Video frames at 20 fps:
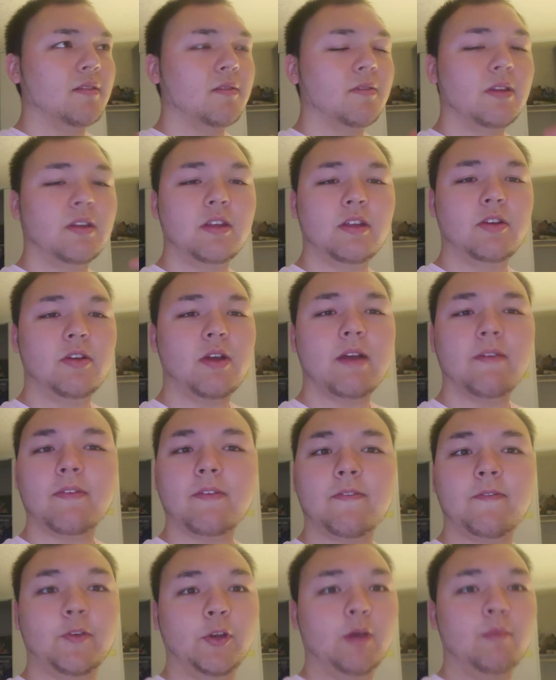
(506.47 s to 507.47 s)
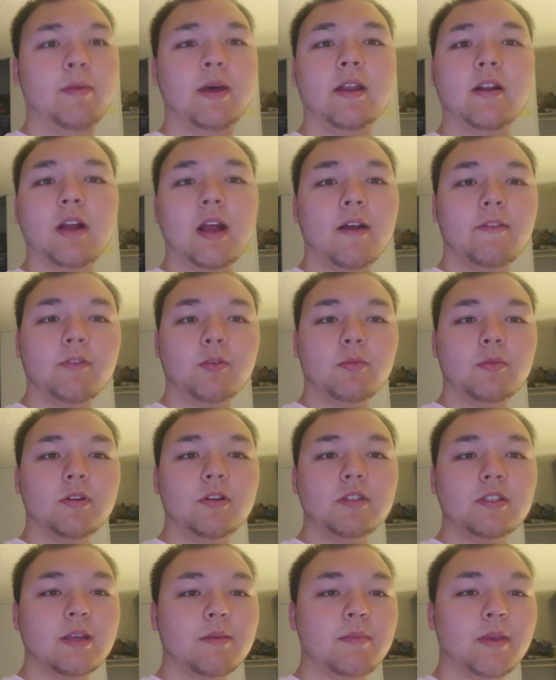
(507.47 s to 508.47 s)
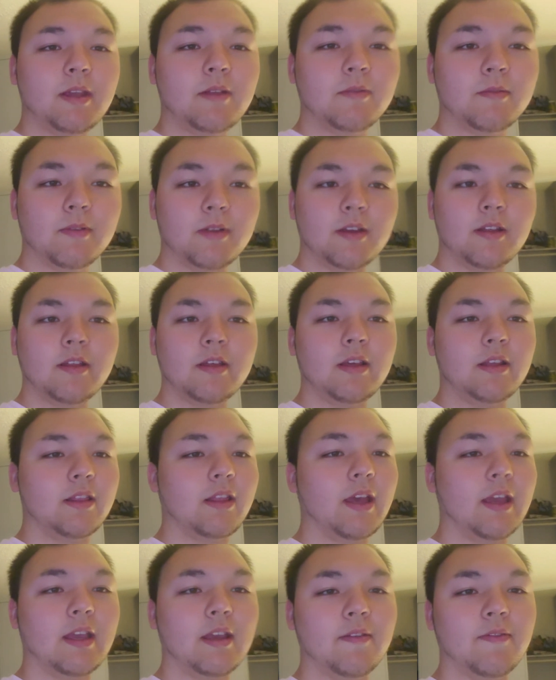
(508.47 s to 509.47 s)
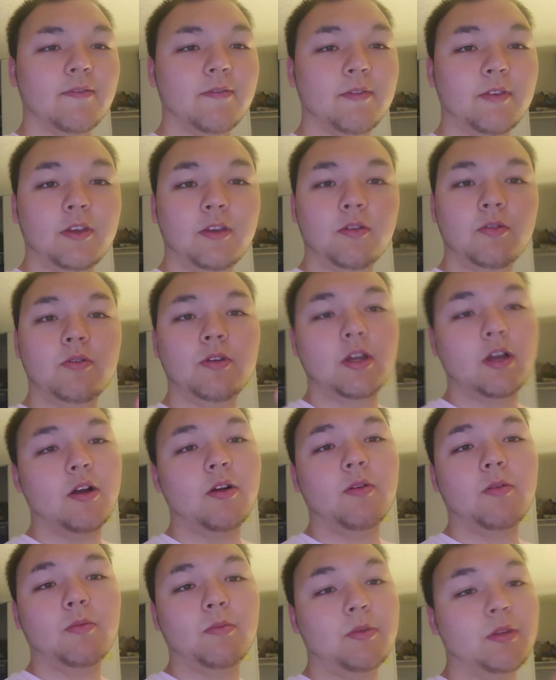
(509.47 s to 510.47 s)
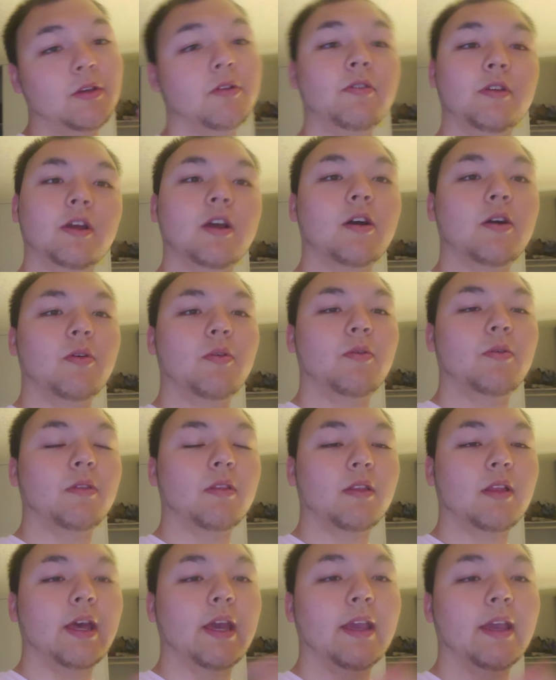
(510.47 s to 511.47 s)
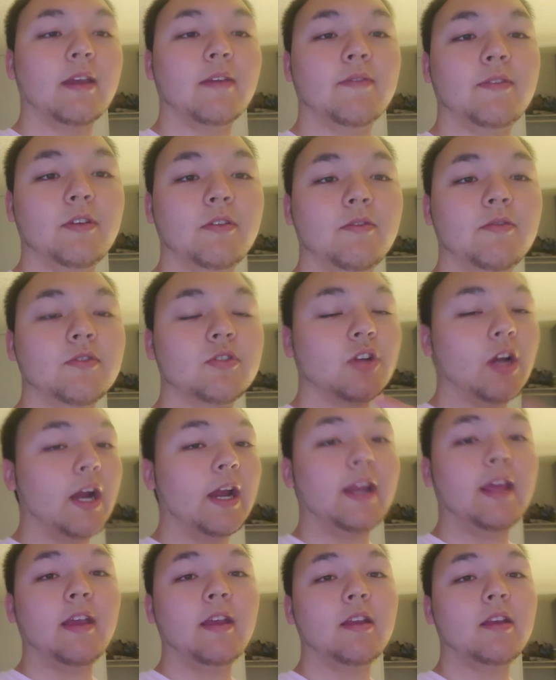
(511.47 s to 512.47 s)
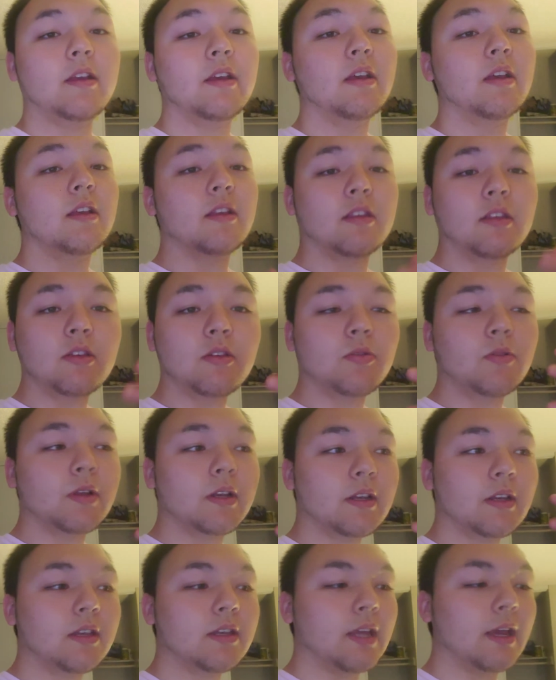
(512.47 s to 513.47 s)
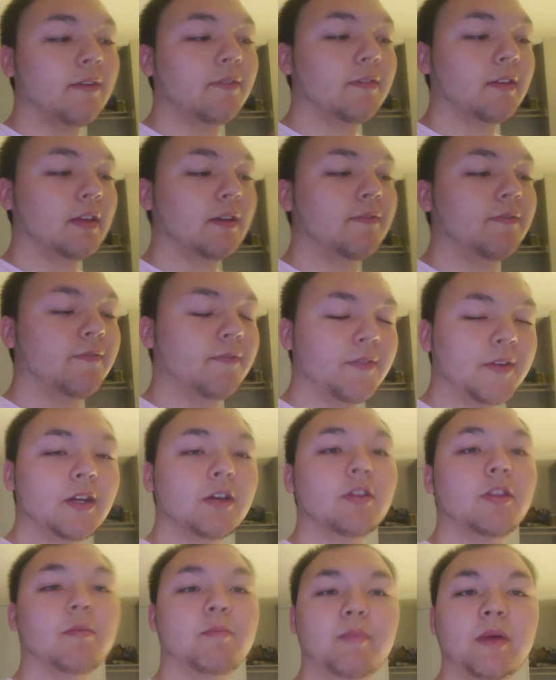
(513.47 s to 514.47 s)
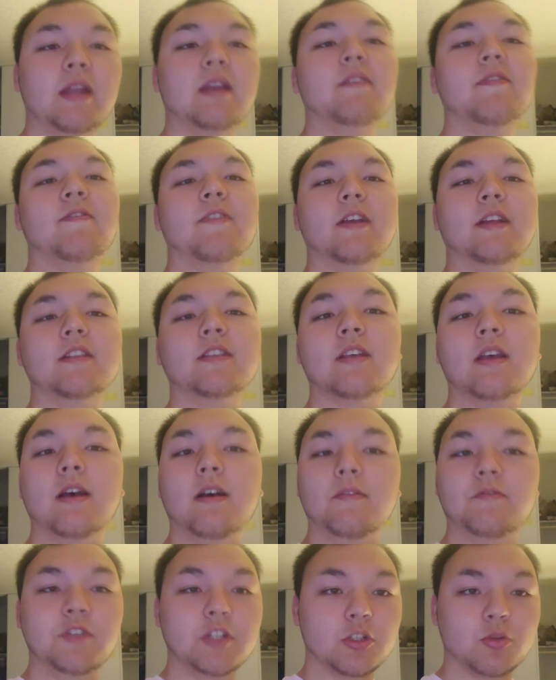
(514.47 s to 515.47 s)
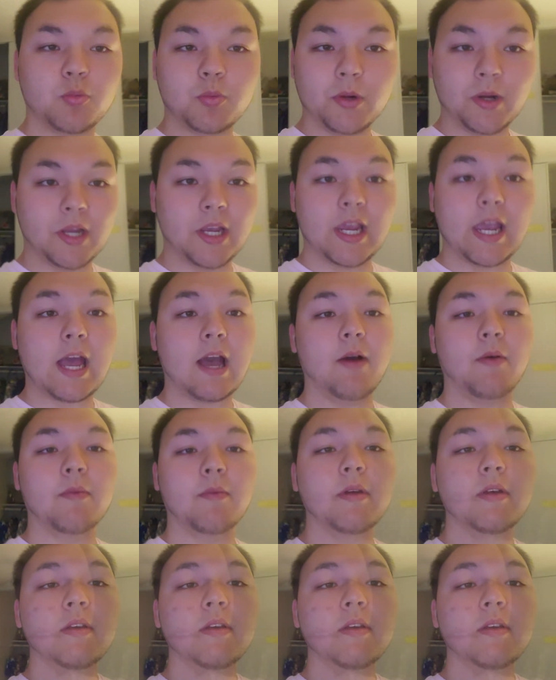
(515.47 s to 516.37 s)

Did you ever feel better afterwards? Really, like if like if you've tried it, you can definitely feel the benefits of just working out.